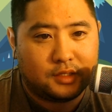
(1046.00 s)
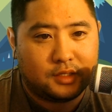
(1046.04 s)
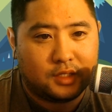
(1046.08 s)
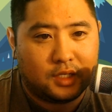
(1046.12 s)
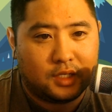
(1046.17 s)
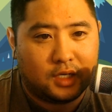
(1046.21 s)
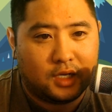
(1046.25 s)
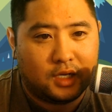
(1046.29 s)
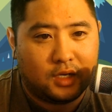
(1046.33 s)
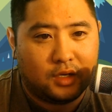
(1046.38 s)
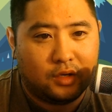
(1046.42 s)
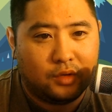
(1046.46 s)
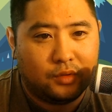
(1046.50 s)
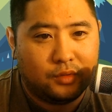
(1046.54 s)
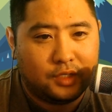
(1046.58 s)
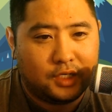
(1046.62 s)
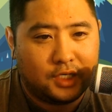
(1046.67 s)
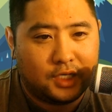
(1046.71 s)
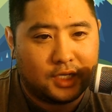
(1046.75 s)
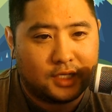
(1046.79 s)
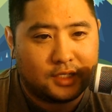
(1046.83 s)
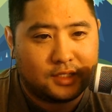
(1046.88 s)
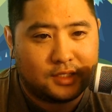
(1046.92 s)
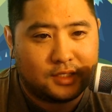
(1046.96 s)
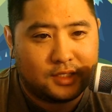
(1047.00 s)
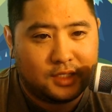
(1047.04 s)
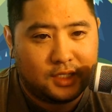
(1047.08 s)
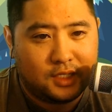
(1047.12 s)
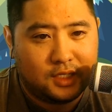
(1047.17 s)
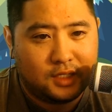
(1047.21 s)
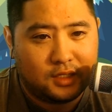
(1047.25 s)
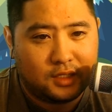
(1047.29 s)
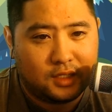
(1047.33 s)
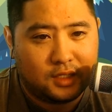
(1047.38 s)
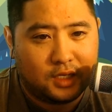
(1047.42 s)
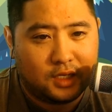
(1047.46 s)

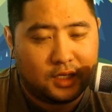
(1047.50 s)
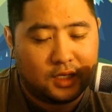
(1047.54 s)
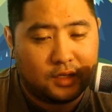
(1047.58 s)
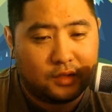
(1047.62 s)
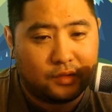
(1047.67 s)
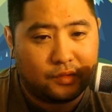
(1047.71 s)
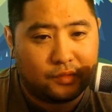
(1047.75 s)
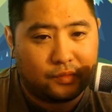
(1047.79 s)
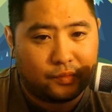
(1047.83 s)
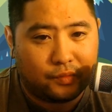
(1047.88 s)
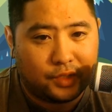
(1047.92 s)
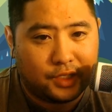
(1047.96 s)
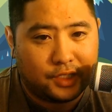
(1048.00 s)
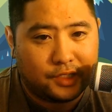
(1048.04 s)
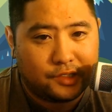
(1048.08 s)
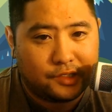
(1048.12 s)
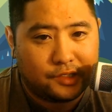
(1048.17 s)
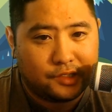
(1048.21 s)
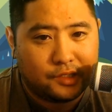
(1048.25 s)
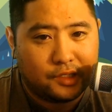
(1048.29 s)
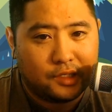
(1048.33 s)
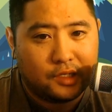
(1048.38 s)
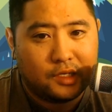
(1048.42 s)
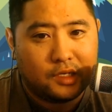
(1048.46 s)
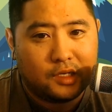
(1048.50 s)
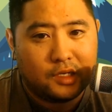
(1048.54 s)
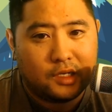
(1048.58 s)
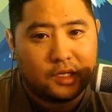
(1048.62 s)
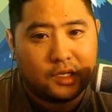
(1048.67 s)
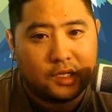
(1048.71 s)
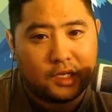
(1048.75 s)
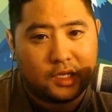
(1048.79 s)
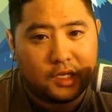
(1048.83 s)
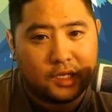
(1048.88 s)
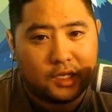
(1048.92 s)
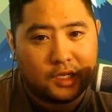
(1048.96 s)
ODST and Reach,
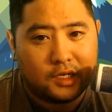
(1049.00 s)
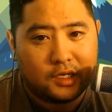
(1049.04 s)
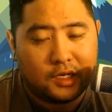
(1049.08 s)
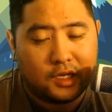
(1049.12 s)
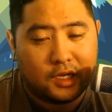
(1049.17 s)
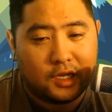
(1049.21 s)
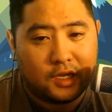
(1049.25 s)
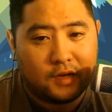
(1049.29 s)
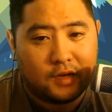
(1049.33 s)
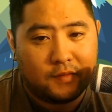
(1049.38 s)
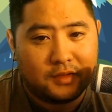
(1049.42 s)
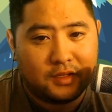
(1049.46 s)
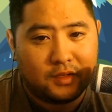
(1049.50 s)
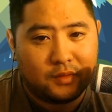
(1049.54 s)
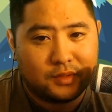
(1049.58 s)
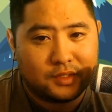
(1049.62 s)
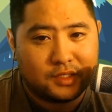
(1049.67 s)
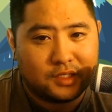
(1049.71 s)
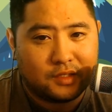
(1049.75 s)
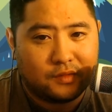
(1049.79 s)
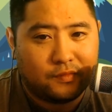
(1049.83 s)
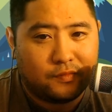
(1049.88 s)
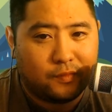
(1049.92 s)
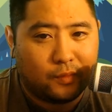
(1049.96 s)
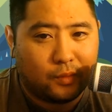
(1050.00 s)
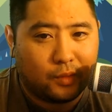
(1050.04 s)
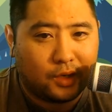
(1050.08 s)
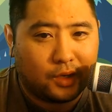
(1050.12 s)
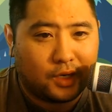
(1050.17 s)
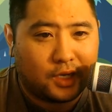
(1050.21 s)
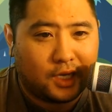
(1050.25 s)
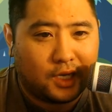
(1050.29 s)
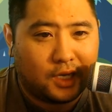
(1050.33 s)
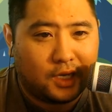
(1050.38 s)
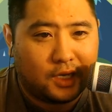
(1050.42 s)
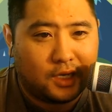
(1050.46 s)
and everything was in
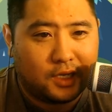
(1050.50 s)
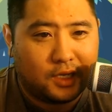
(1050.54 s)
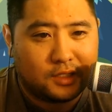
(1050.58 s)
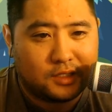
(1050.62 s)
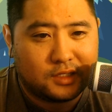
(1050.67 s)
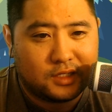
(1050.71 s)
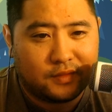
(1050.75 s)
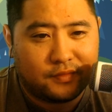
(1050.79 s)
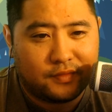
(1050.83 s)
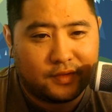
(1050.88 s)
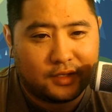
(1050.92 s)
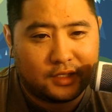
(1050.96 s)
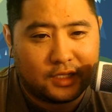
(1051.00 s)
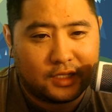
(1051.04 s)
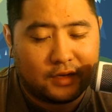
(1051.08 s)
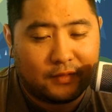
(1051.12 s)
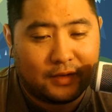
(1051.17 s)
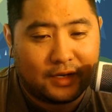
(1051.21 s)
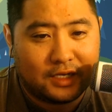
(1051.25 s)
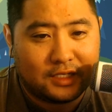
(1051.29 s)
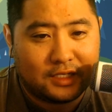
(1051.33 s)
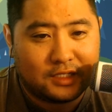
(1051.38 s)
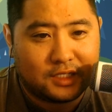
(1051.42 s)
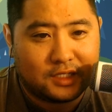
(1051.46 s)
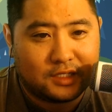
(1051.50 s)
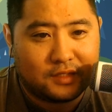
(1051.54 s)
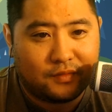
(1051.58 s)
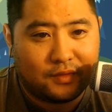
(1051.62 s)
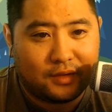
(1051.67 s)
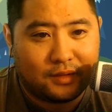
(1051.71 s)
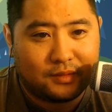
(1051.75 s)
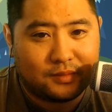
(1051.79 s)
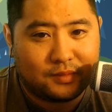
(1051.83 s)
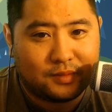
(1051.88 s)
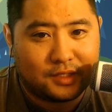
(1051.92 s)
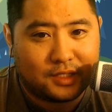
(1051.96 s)
4K and stuff like that, ran at 60
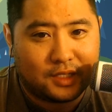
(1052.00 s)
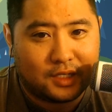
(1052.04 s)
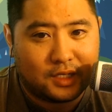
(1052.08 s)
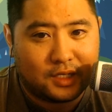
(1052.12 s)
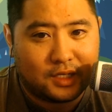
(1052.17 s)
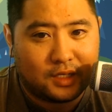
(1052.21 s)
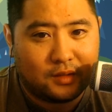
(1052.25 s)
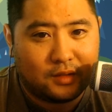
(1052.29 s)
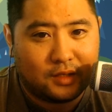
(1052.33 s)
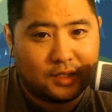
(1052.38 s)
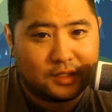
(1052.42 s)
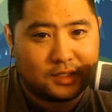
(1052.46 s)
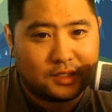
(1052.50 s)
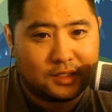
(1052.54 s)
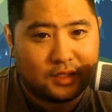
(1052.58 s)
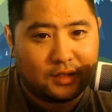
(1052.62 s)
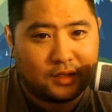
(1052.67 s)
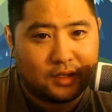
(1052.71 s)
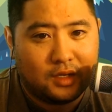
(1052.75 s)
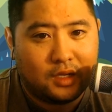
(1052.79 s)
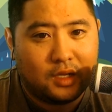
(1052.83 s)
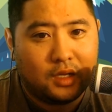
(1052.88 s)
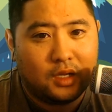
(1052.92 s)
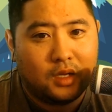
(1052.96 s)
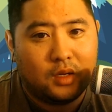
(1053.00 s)
frames per second, etc.